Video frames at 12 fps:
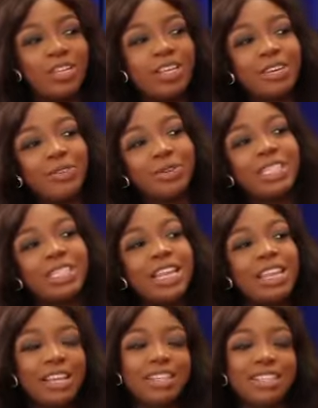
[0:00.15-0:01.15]
You're telling
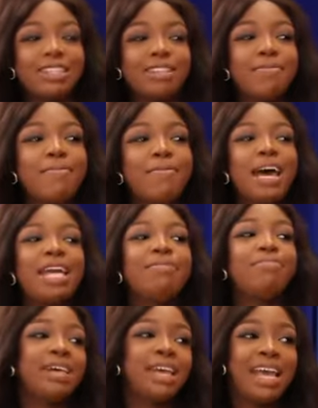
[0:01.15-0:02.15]
us the man
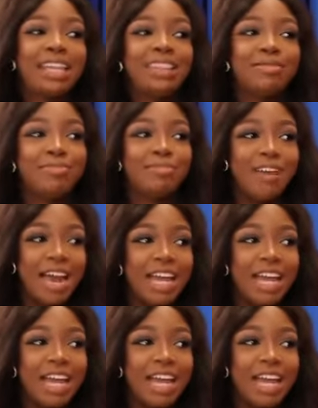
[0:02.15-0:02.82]
behind the brand.